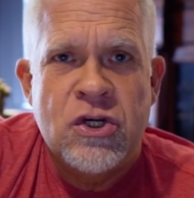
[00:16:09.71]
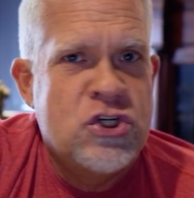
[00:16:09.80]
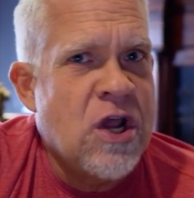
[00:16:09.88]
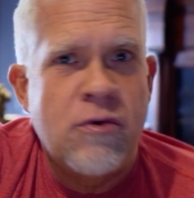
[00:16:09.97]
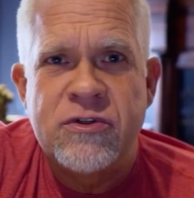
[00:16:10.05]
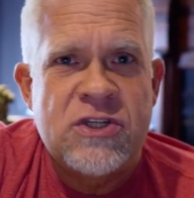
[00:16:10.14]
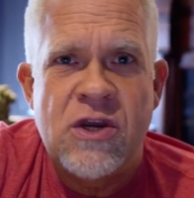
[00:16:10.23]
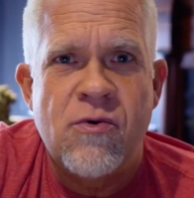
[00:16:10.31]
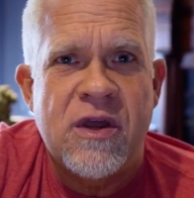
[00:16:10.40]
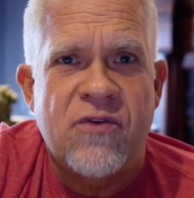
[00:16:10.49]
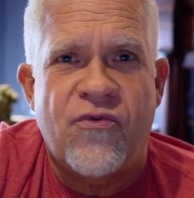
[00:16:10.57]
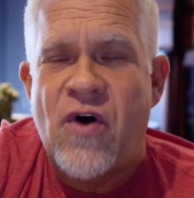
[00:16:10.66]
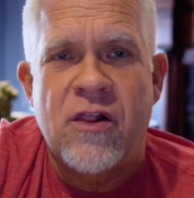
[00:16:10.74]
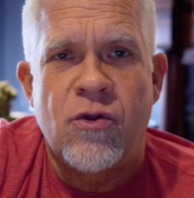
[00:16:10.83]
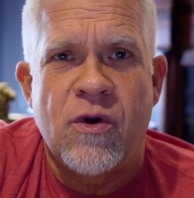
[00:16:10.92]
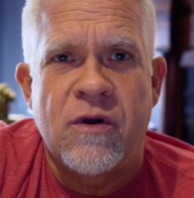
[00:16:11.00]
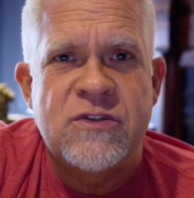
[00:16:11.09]
don't do it,
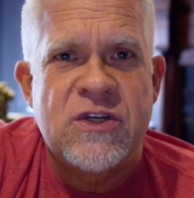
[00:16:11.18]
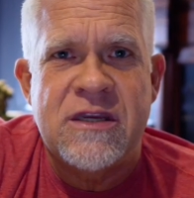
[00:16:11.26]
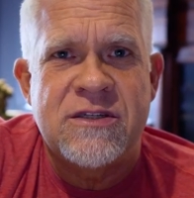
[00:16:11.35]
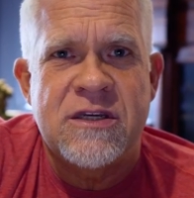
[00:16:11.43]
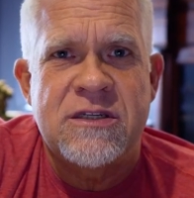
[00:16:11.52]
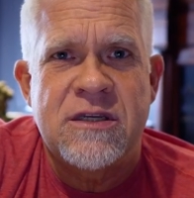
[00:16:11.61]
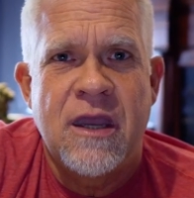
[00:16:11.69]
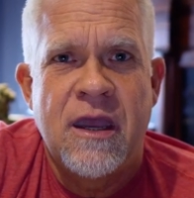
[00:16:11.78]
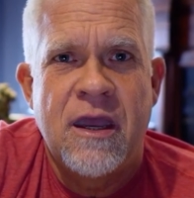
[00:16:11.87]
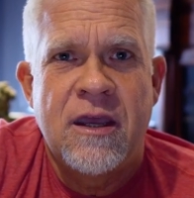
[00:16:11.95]
follower of Jesus.